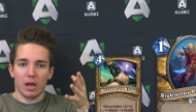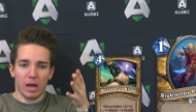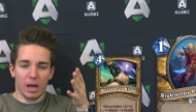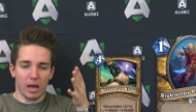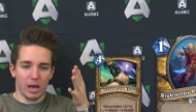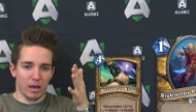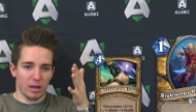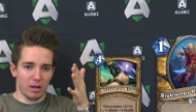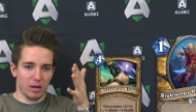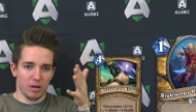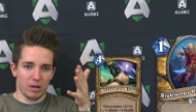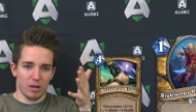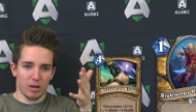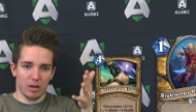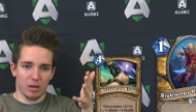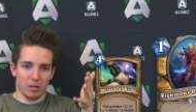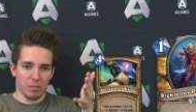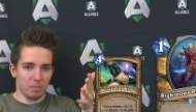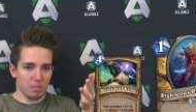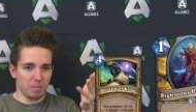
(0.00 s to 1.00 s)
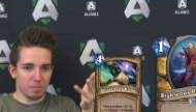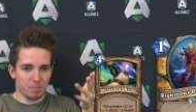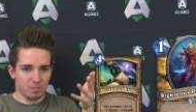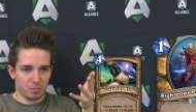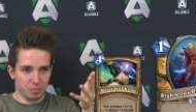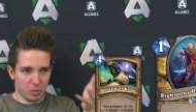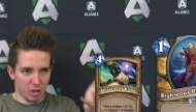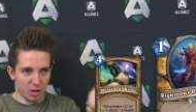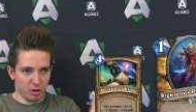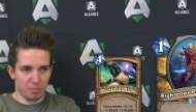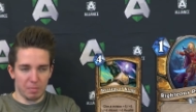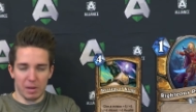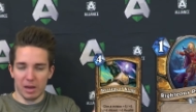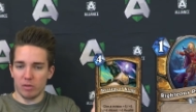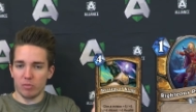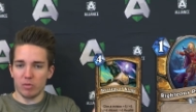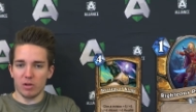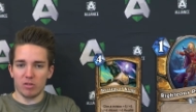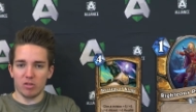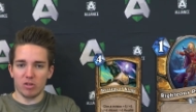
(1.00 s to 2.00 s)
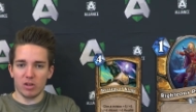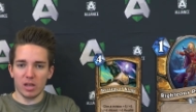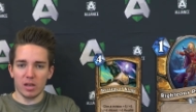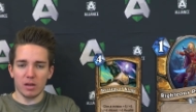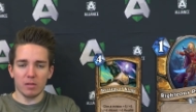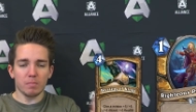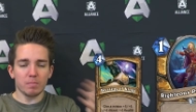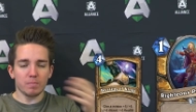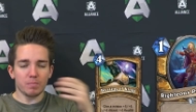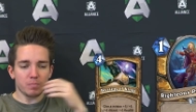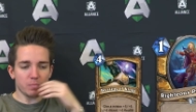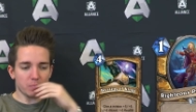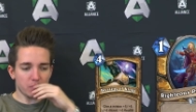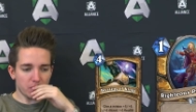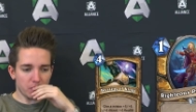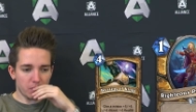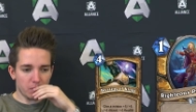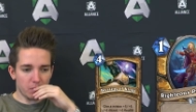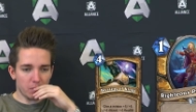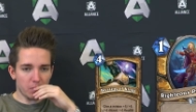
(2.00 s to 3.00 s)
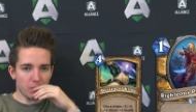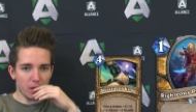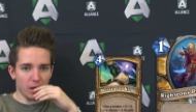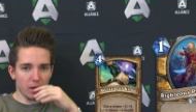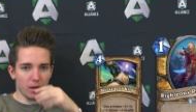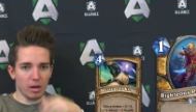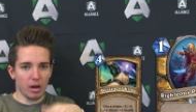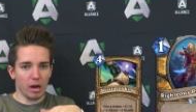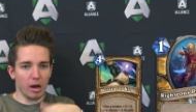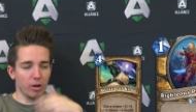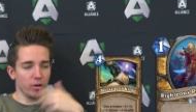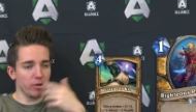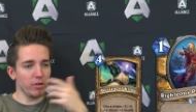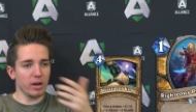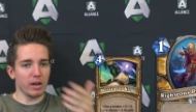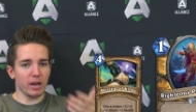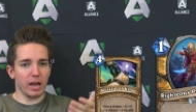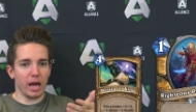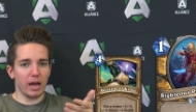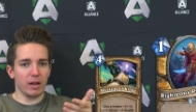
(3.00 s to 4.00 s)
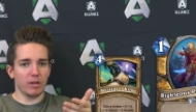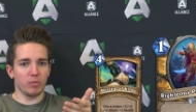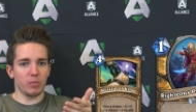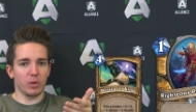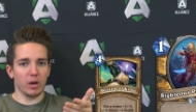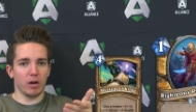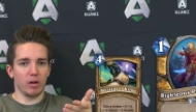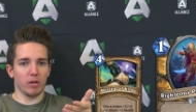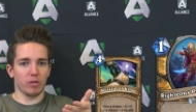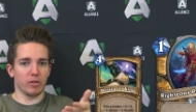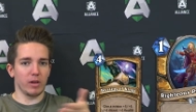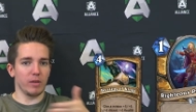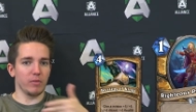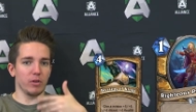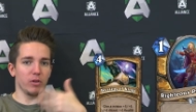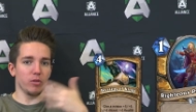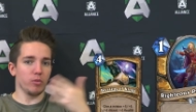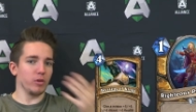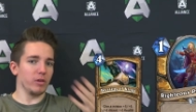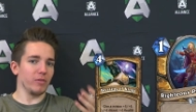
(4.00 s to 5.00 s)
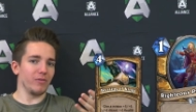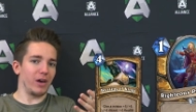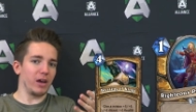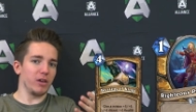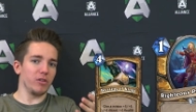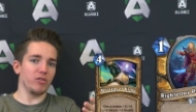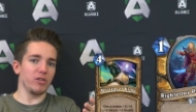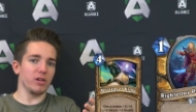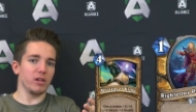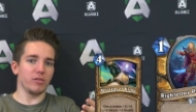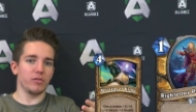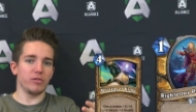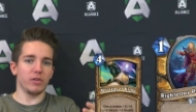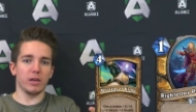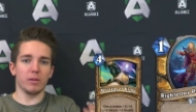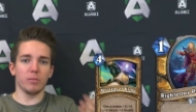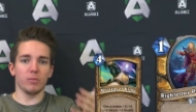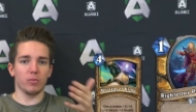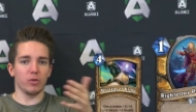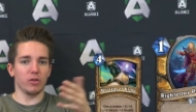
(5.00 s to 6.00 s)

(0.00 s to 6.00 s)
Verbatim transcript: and uh, Spike Ridge Steed. Other than that, we also have the new Divine Shield theme,